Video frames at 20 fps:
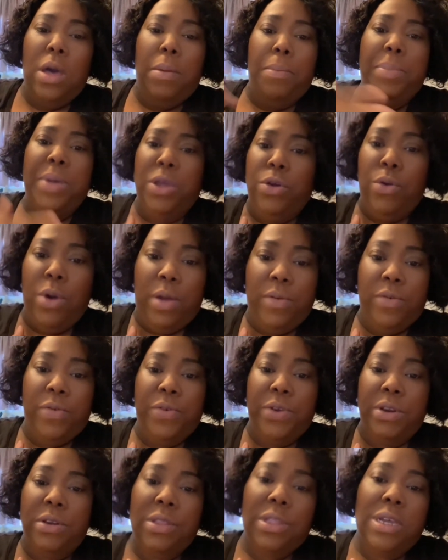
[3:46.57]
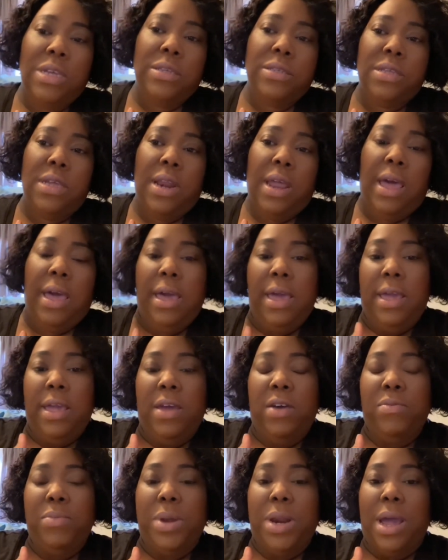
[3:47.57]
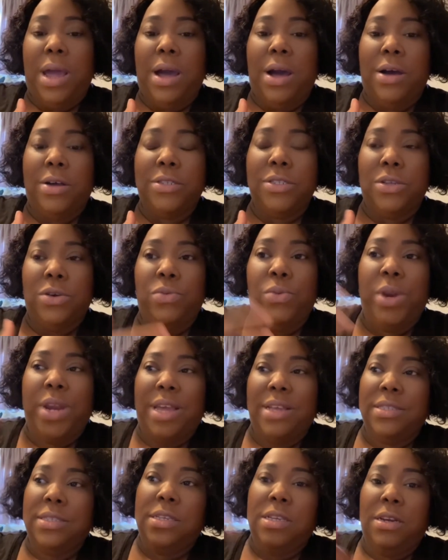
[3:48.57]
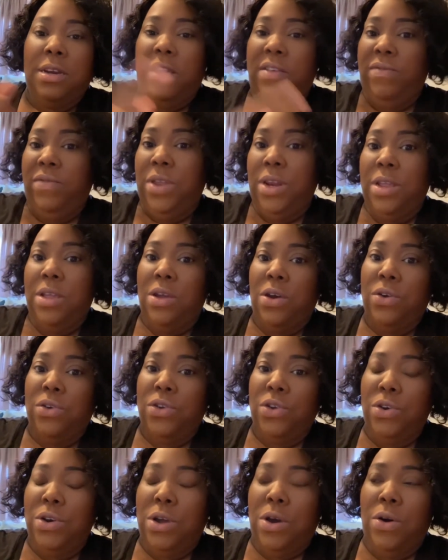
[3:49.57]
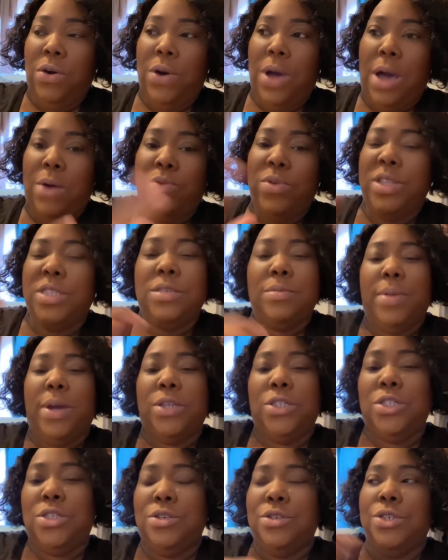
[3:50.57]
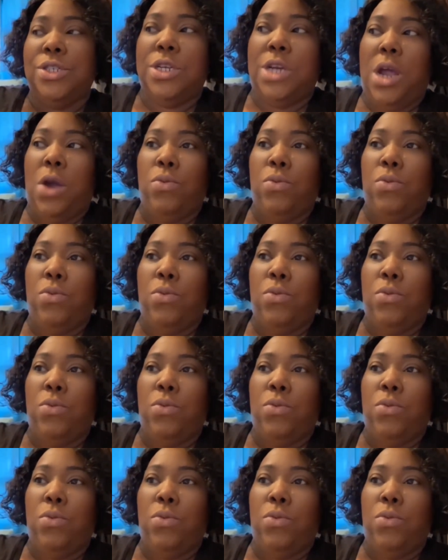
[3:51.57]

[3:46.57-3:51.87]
be grateful for the things that I have. But I also, when I seen that video, you know, I went to my children.